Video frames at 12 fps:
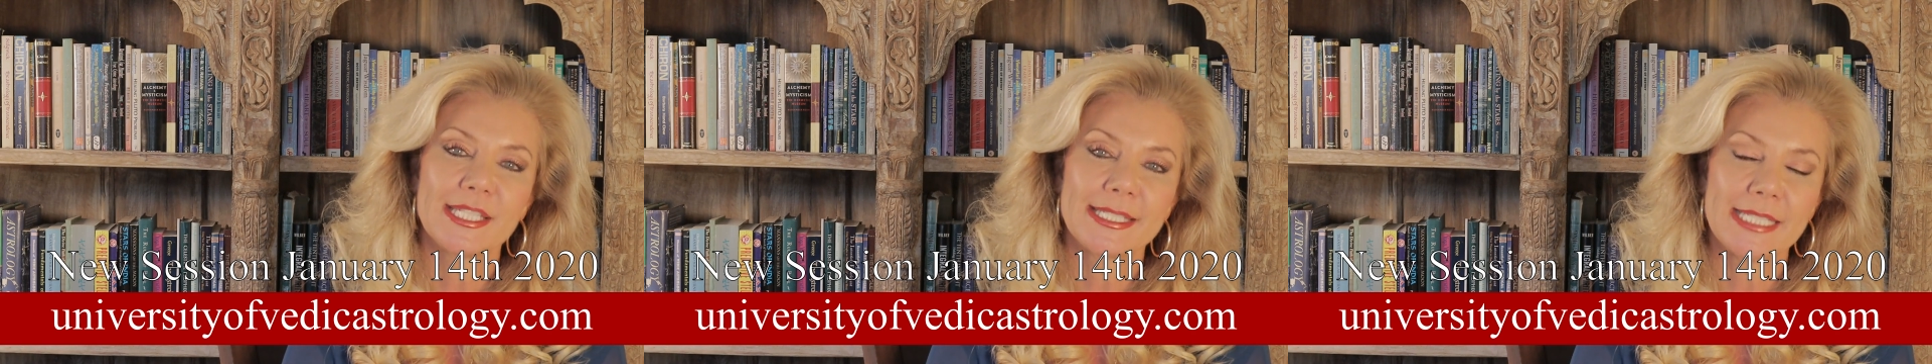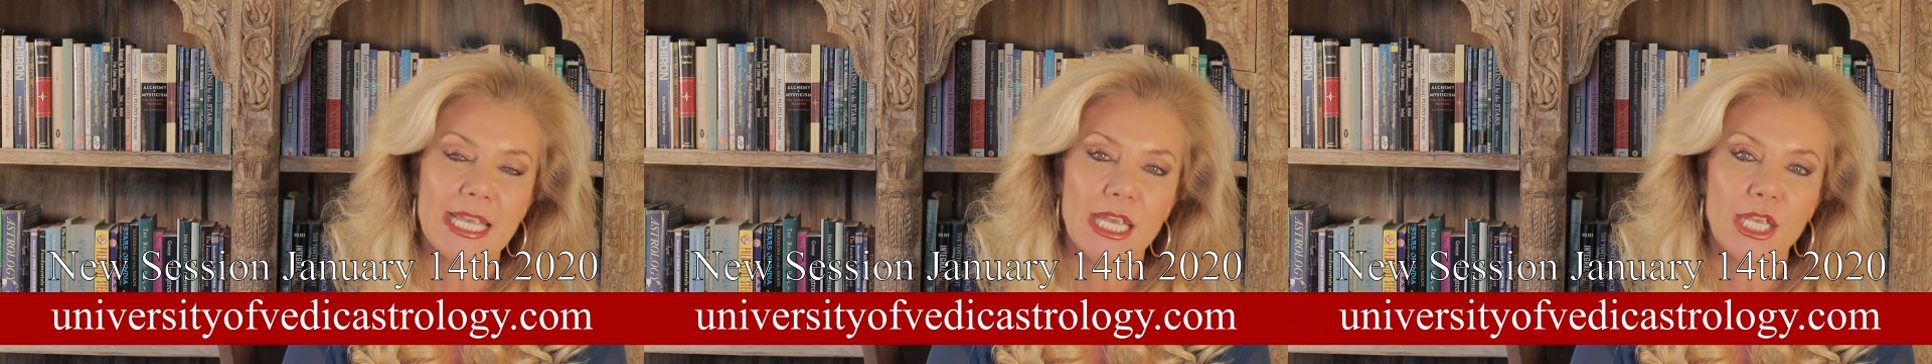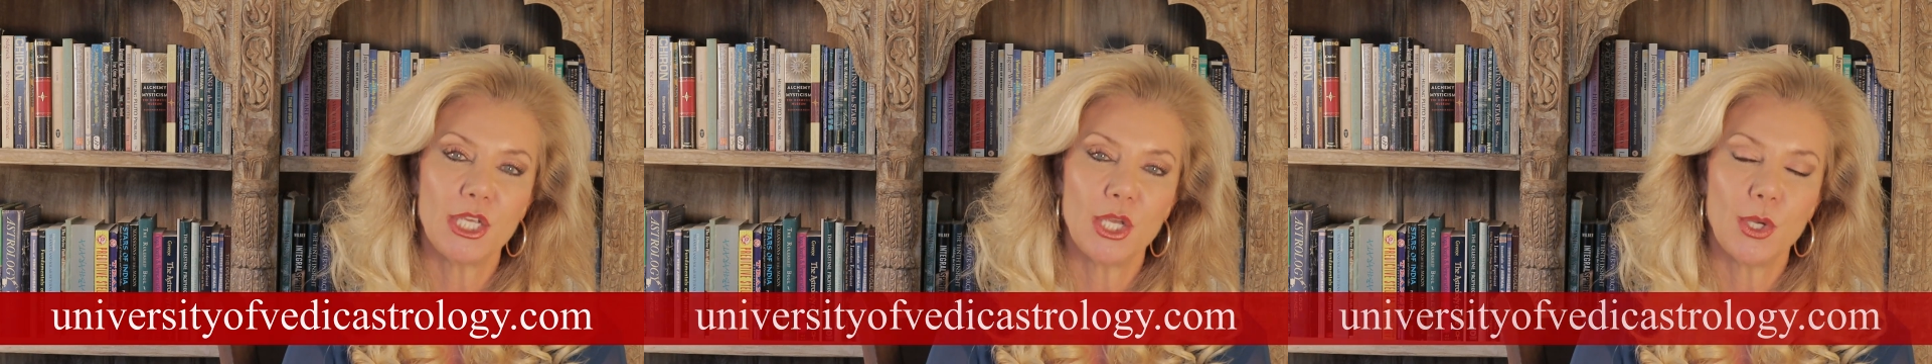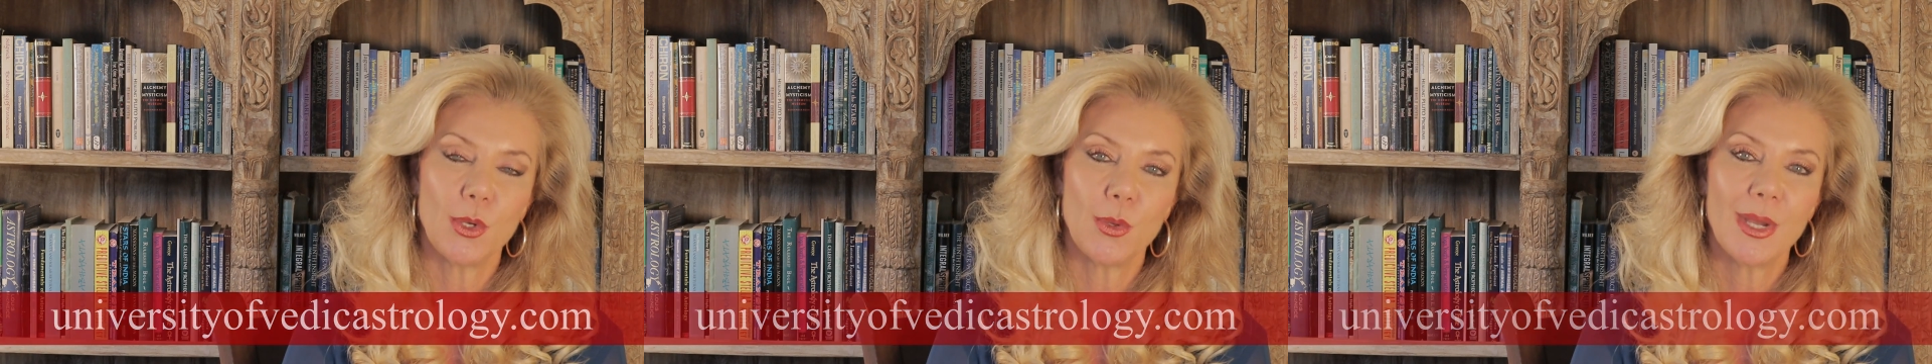to seeing
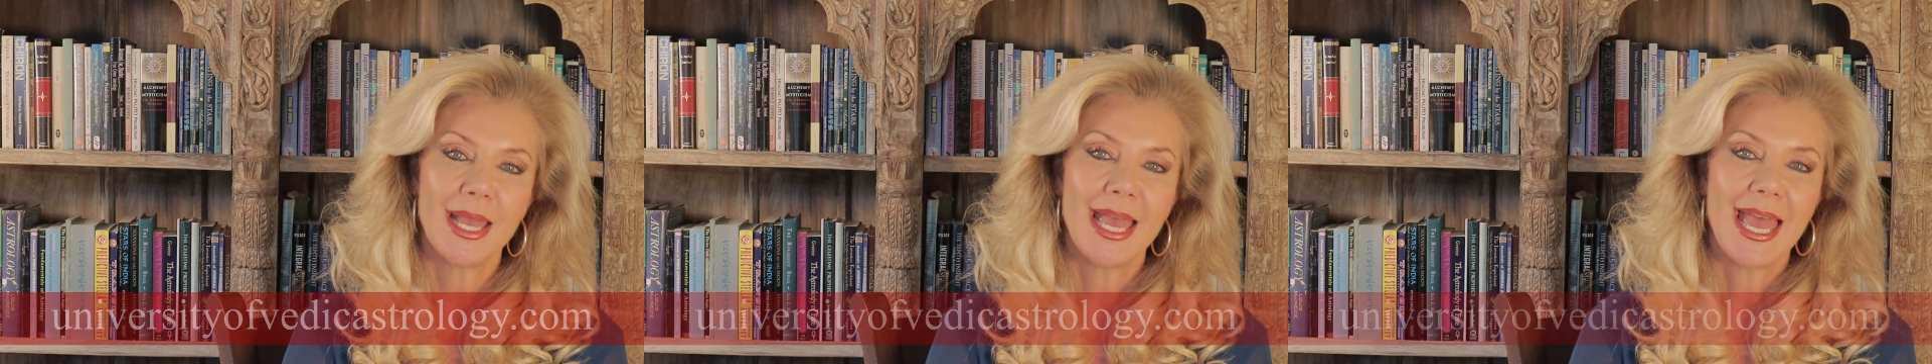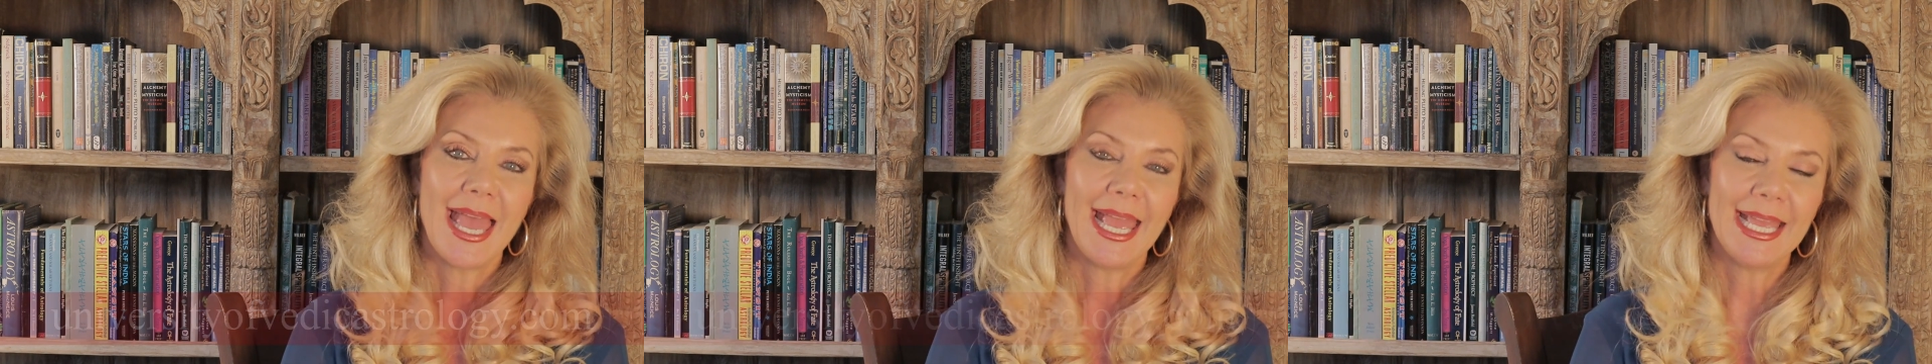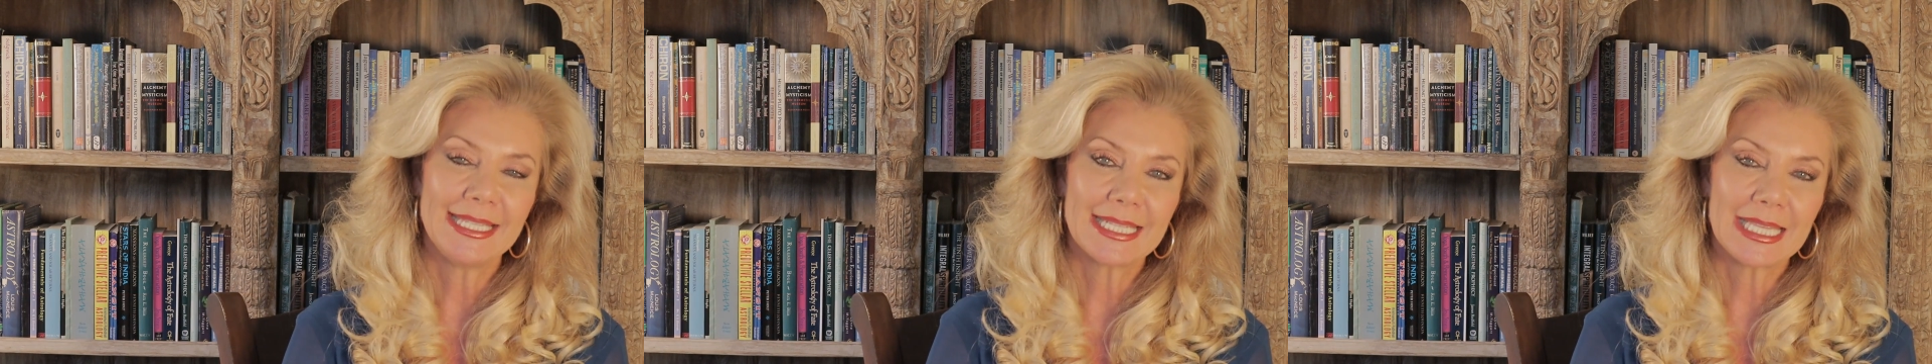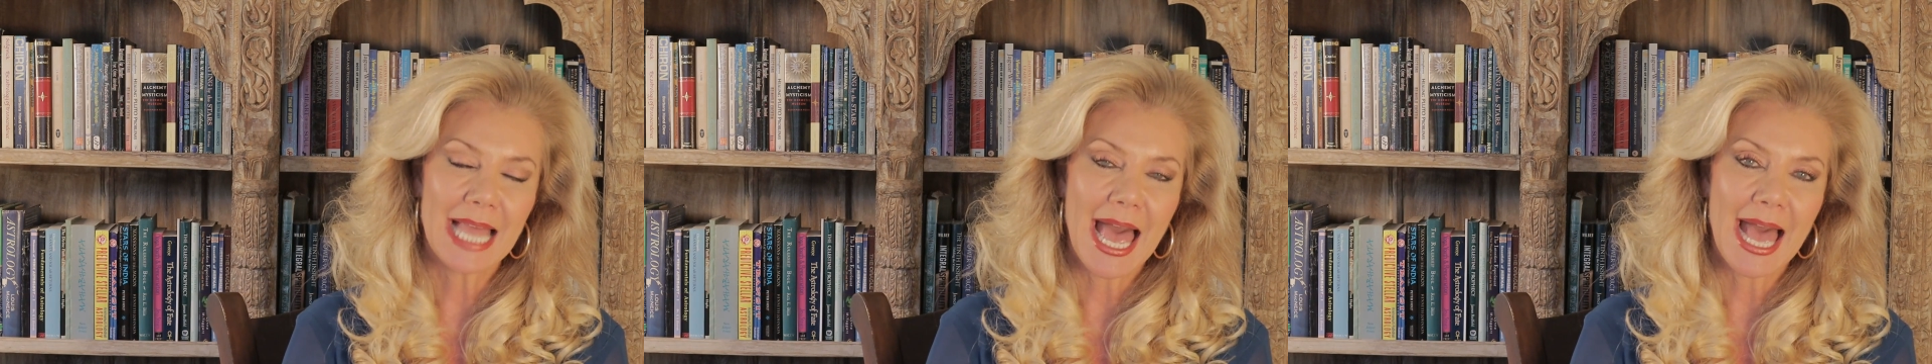you
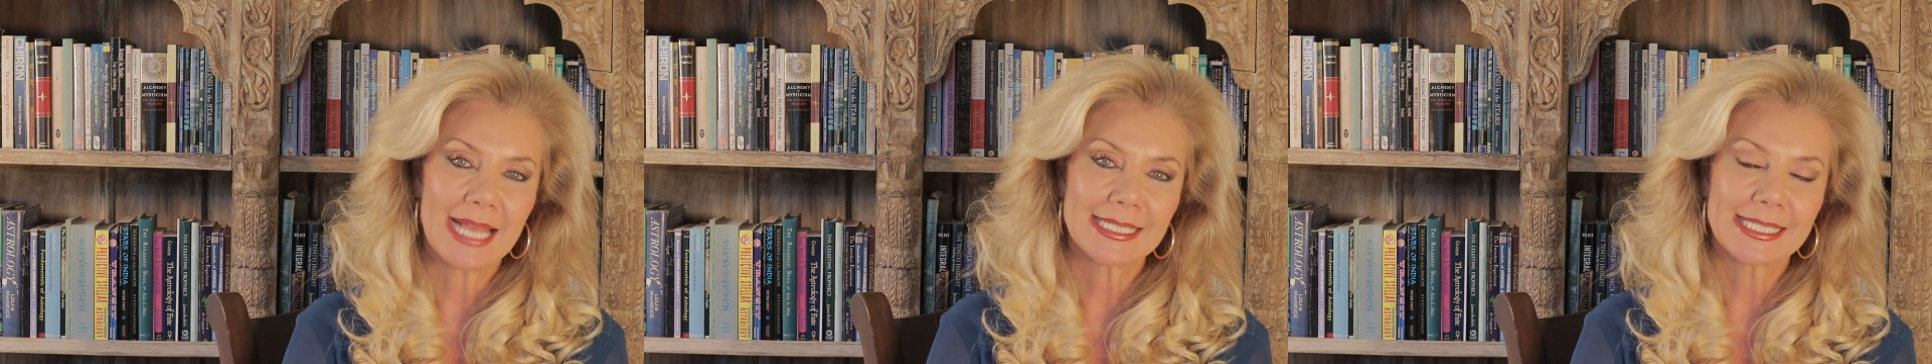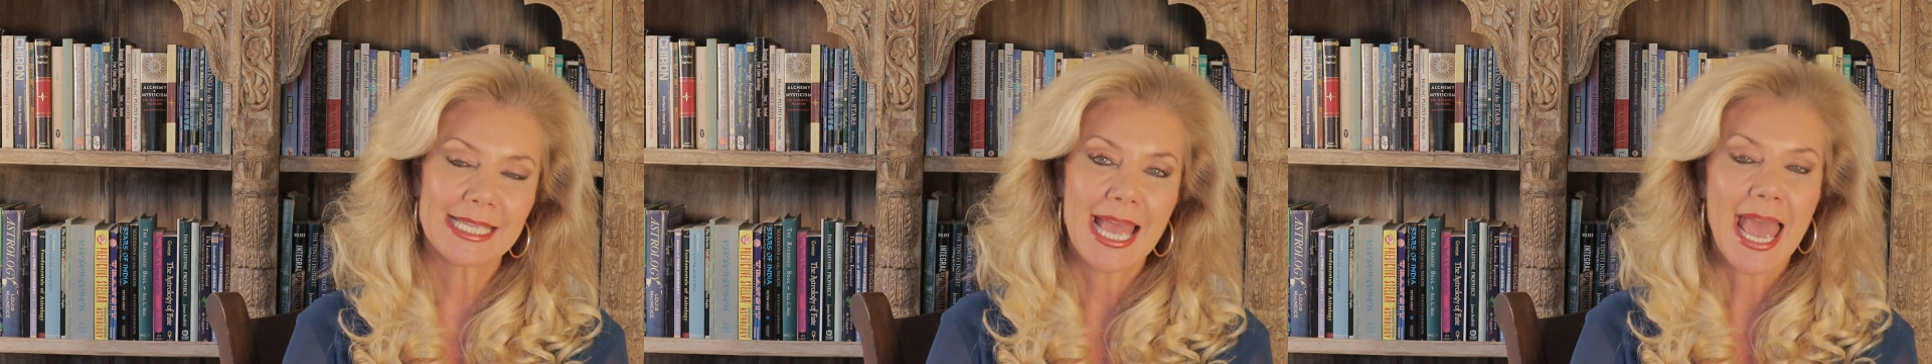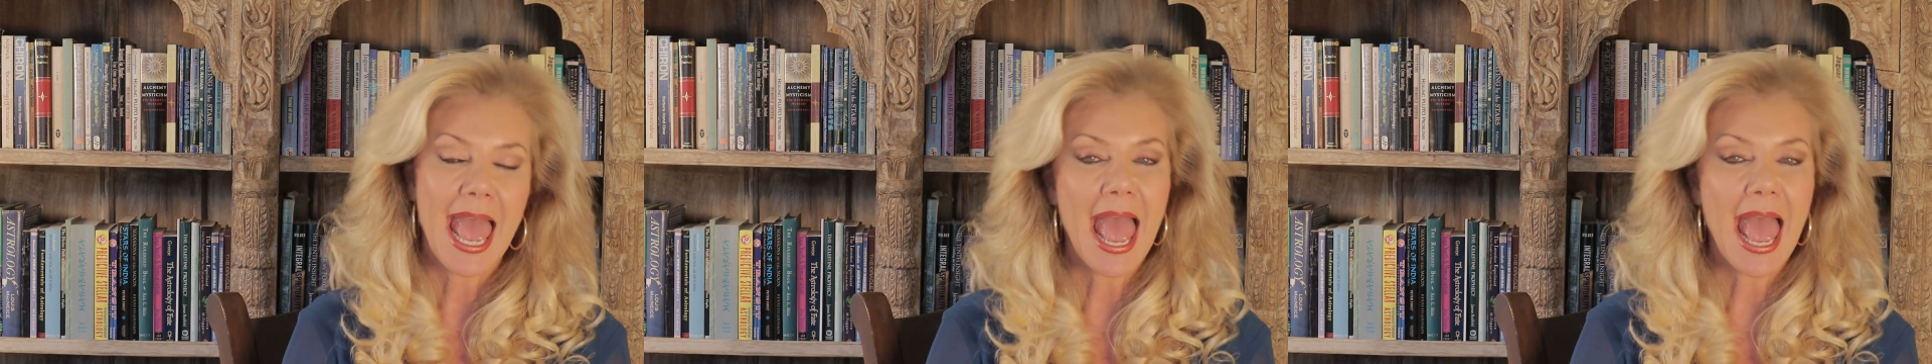in class.